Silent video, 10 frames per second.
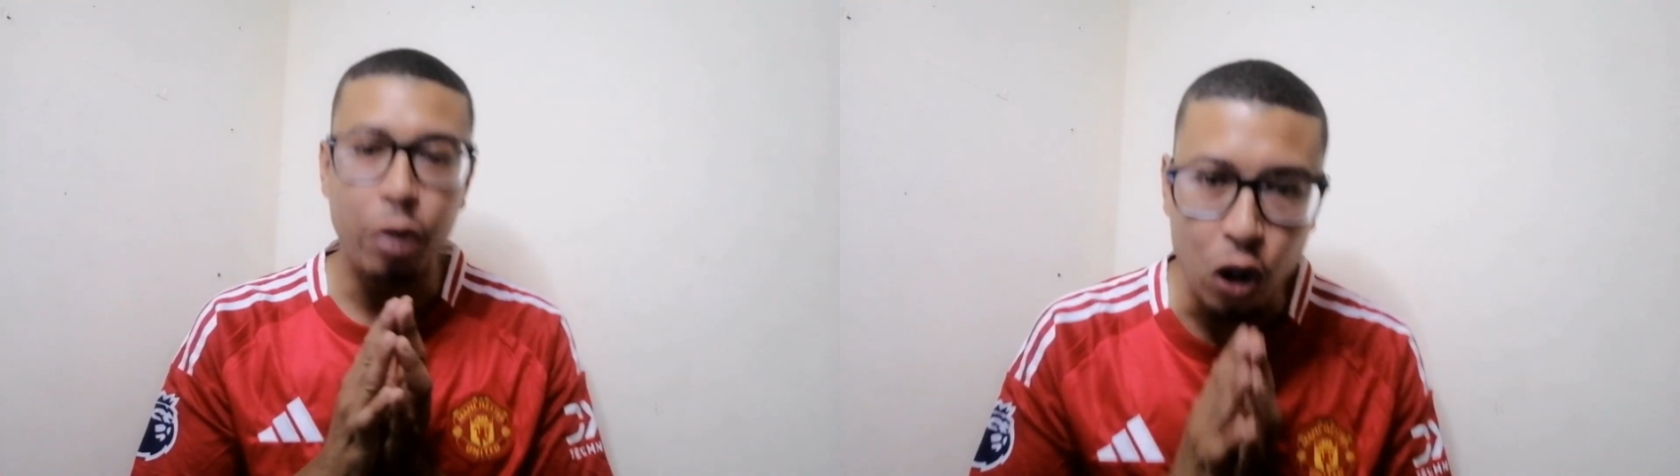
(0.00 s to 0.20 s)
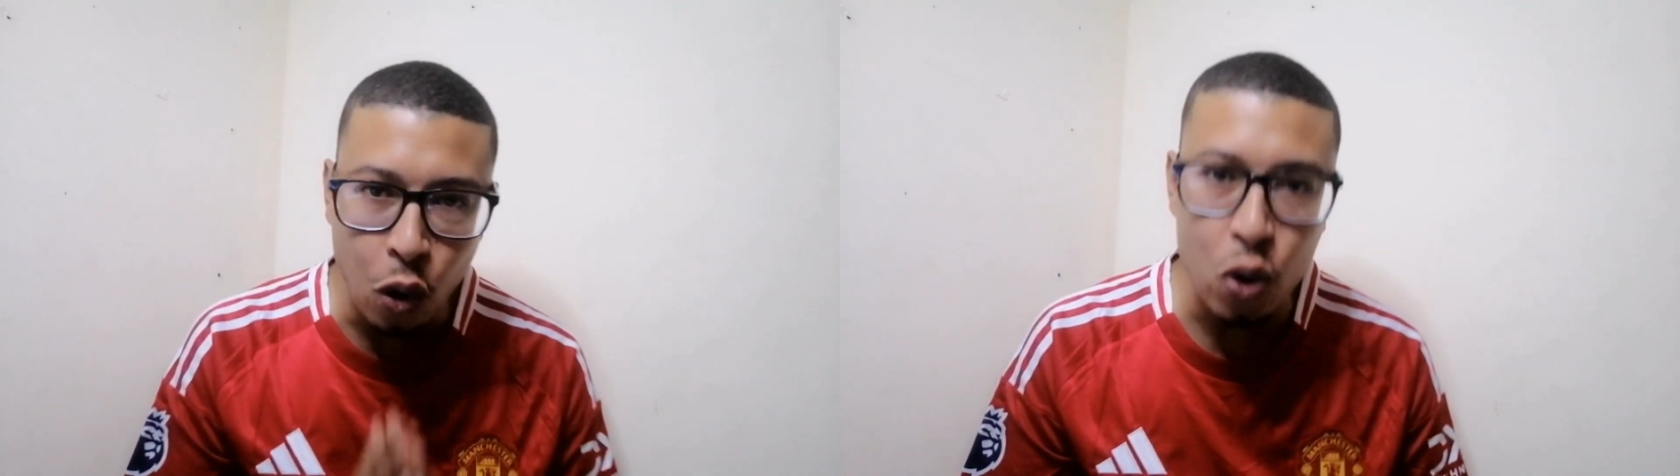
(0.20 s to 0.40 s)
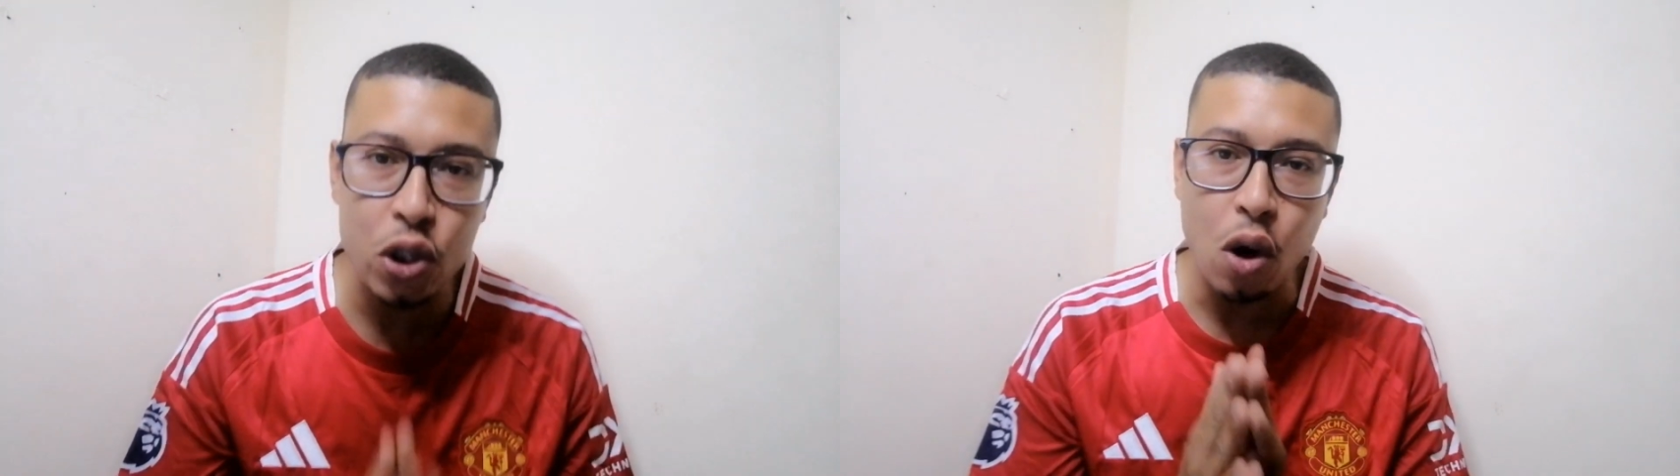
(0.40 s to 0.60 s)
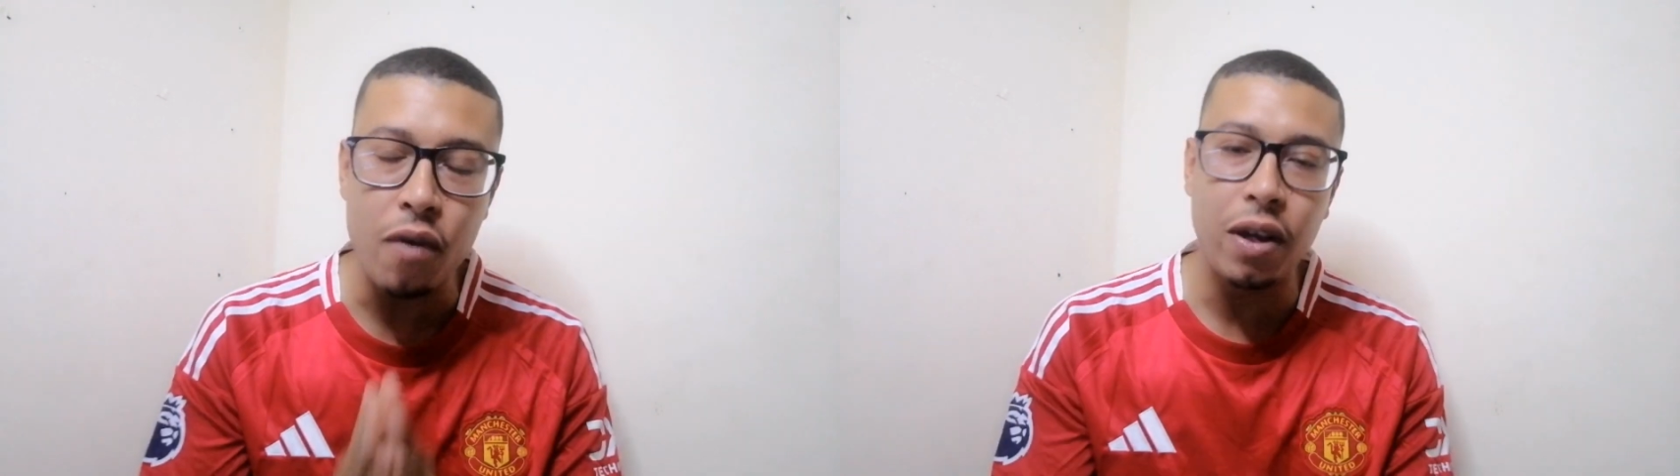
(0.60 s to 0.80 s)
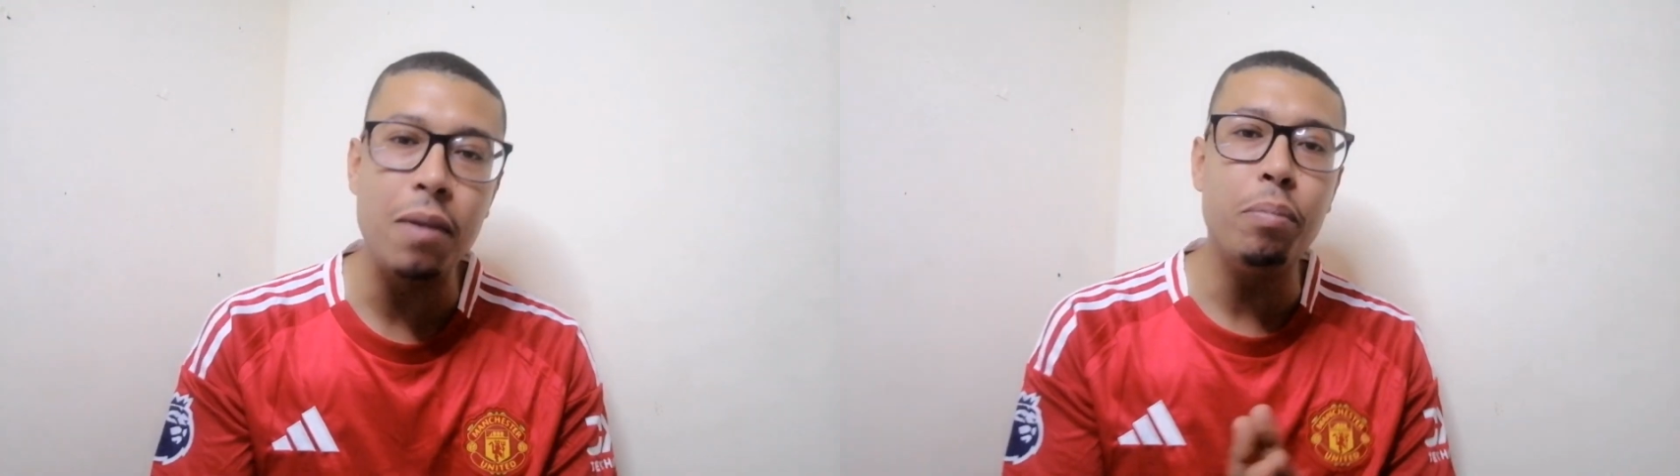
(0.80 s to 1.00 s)
because
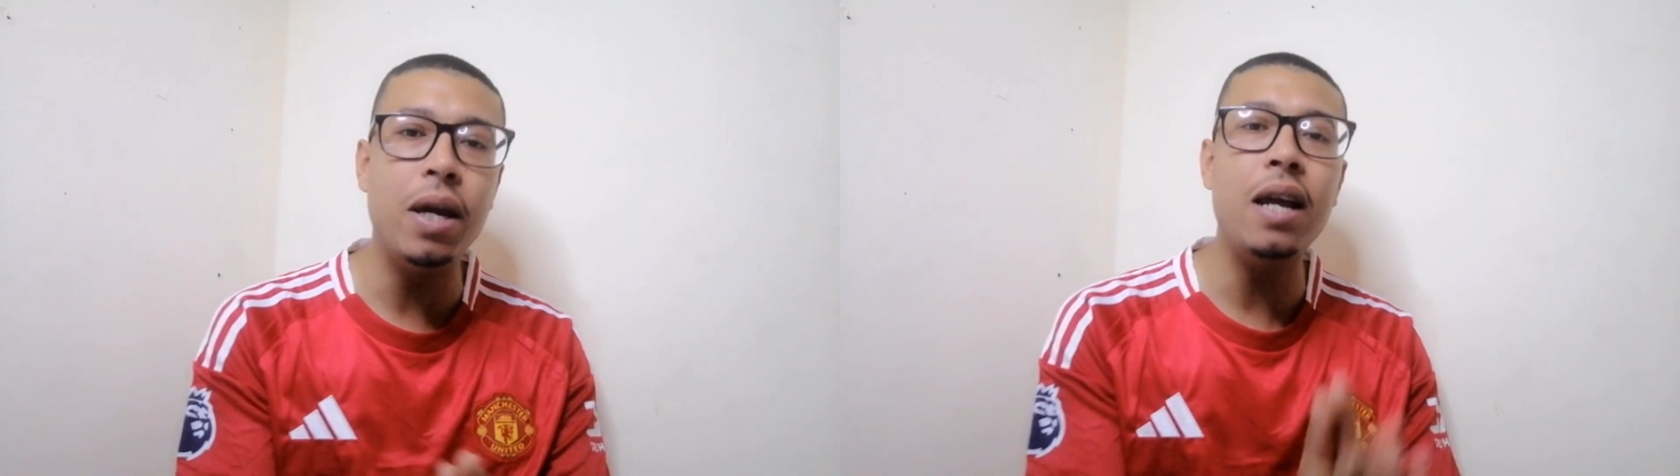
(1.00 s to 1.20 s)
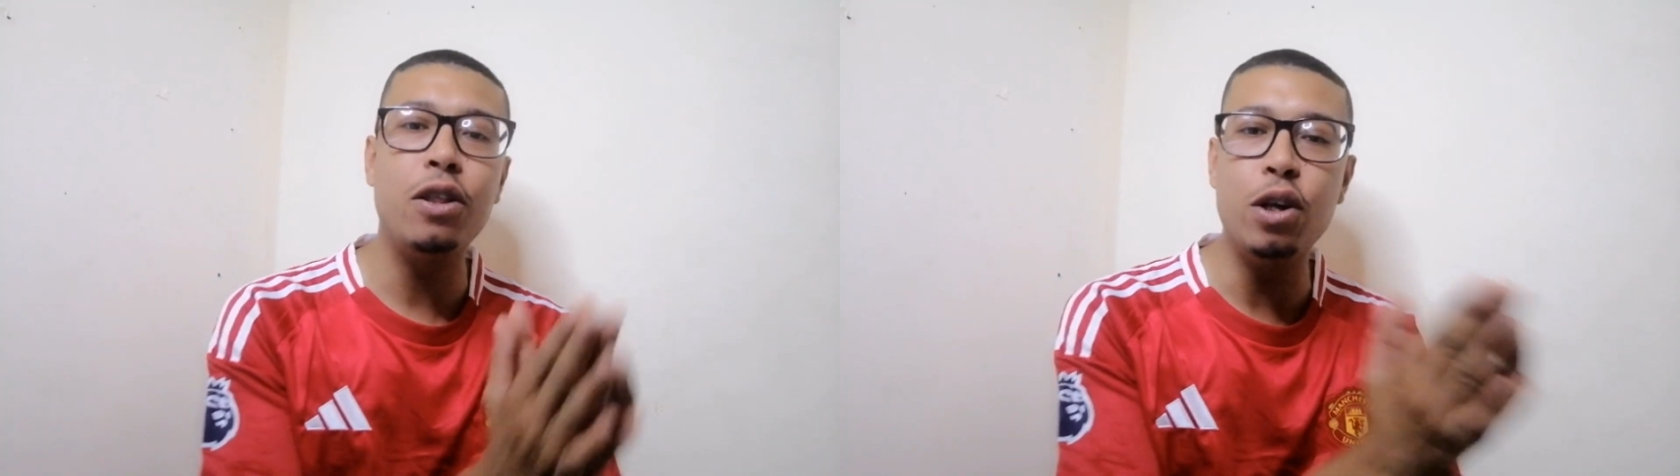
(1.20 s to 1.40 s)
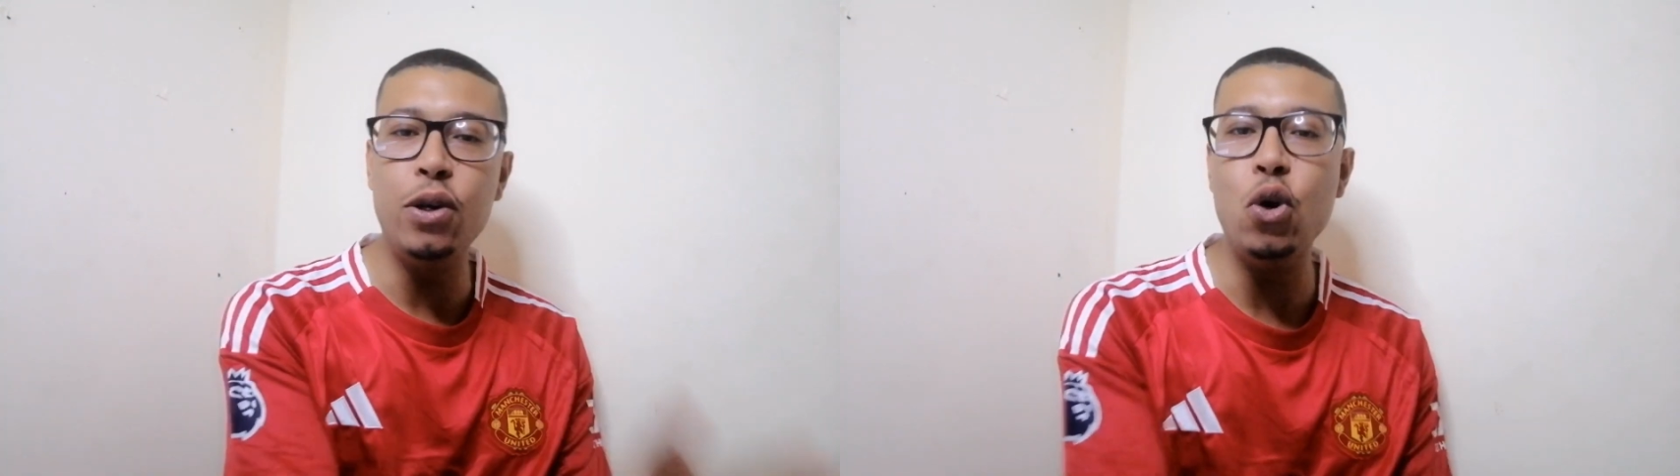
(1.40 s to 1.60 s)
of him being the